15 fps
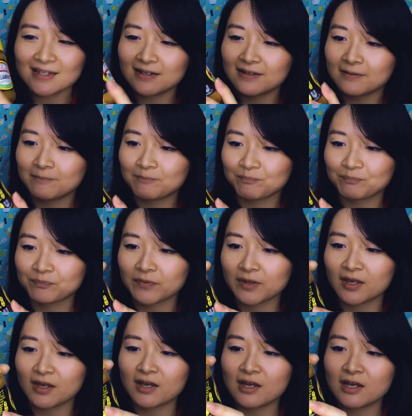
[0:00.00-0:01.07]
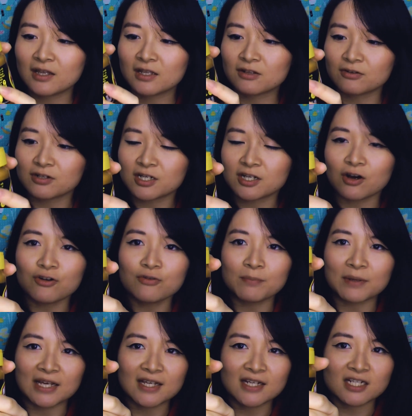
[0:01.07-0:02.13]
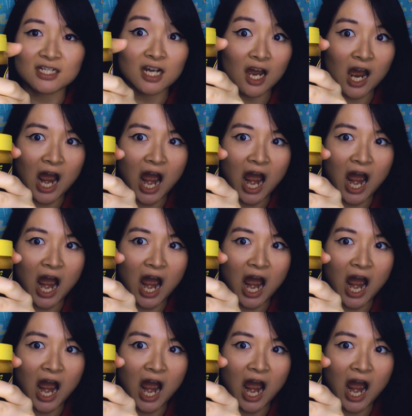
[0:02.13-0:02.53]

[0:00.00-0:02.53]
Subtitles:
So we're going to open it.